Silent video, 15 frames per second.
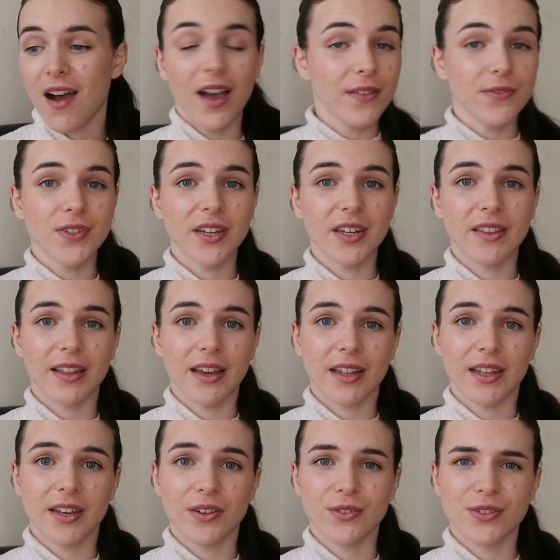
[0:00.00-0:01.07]
I've done in that
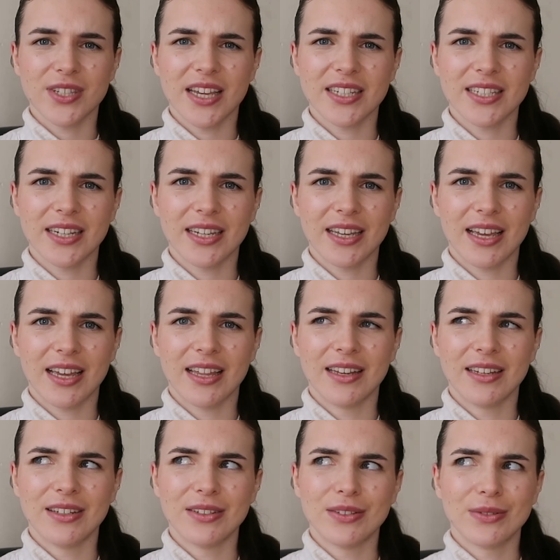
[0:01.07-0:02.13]
clinical setting
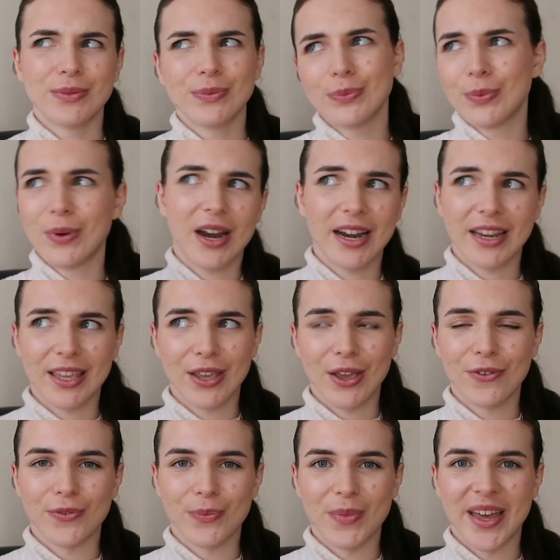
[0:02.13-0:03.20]
and where I can
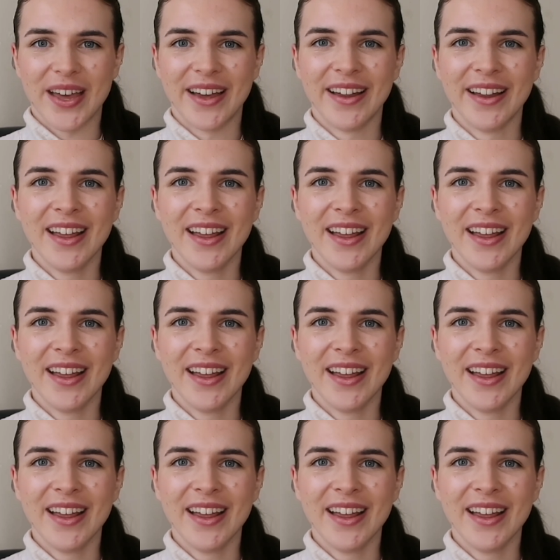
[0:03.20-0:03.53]
go from there.